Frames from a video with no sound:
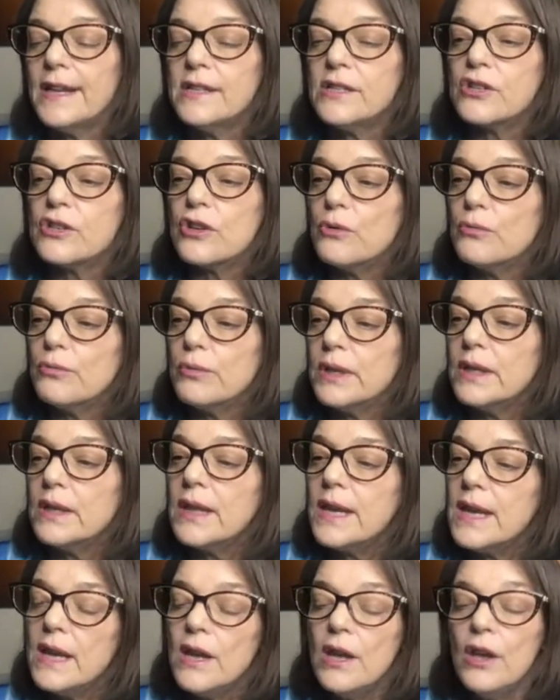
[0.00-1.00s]
So
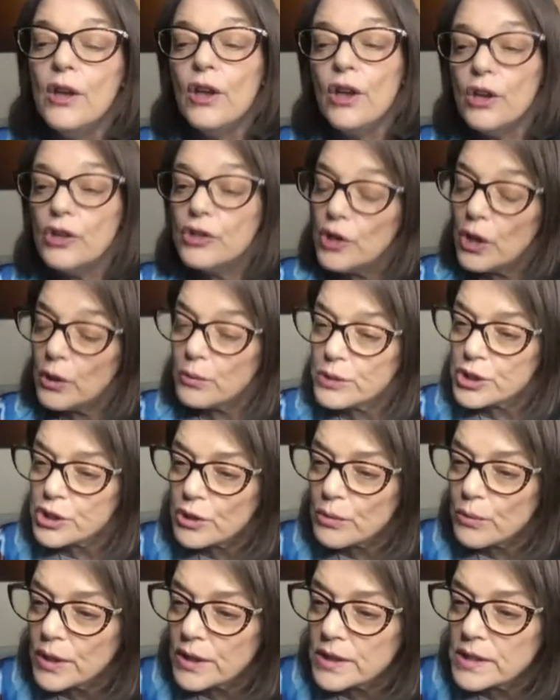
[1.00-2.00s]
really know what your
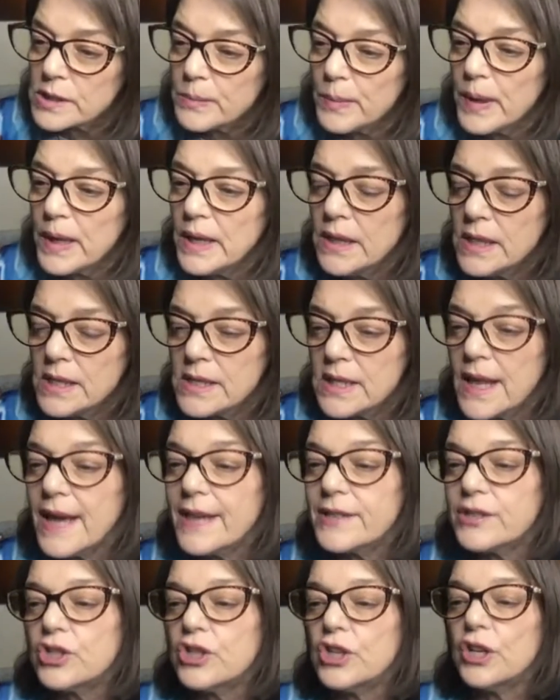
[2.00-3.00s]
work has been this
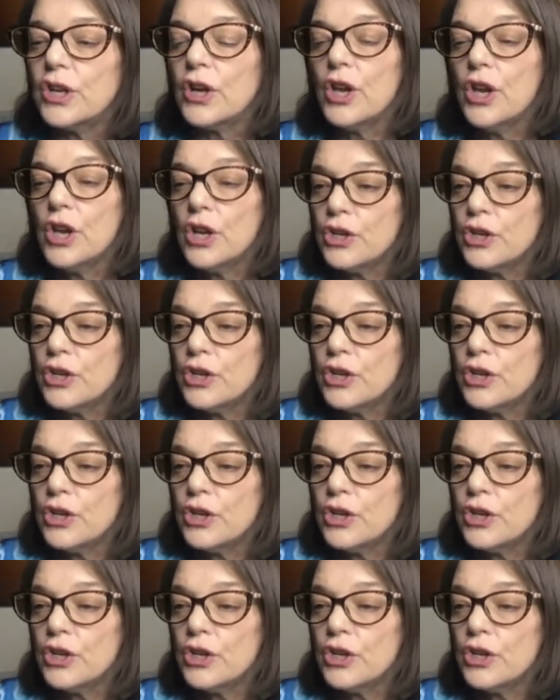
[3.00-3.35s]
last year.